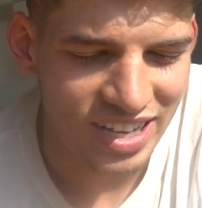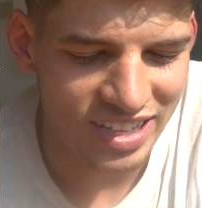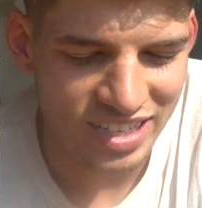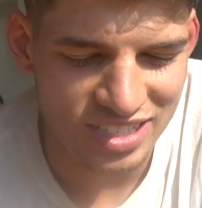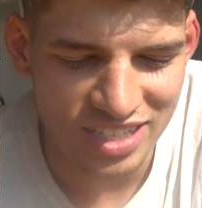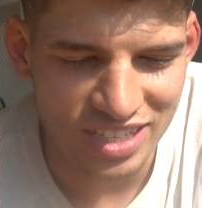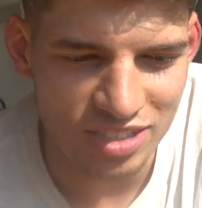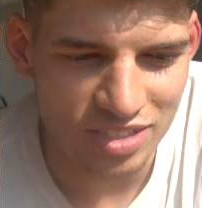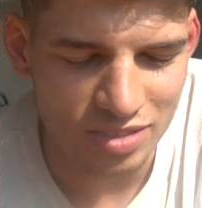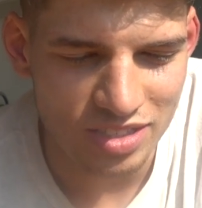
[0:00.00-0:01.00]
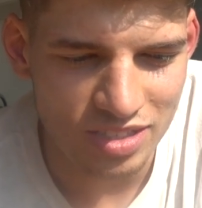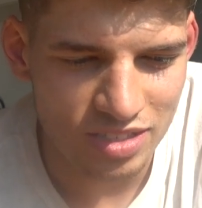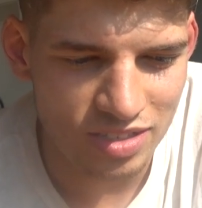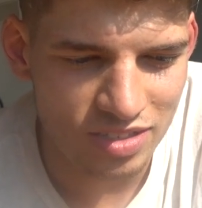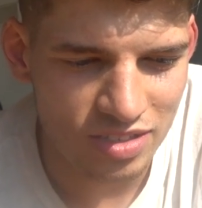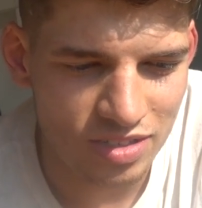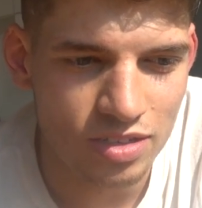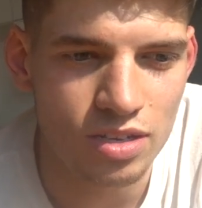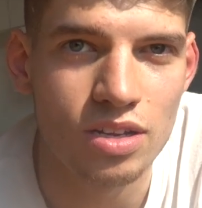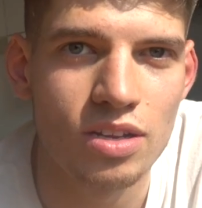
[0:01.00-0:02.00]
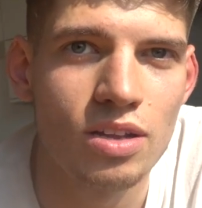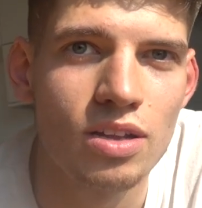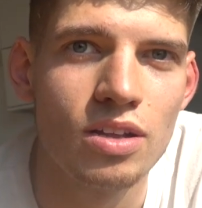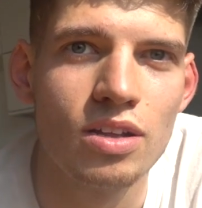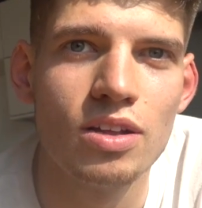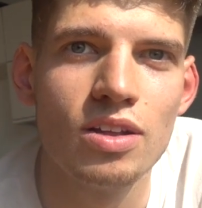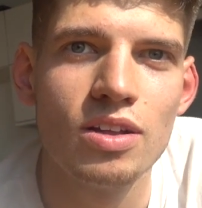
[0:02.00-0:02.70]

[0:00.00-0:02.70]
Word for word: And then Tegan- well, oh, then, you could, then you could publish this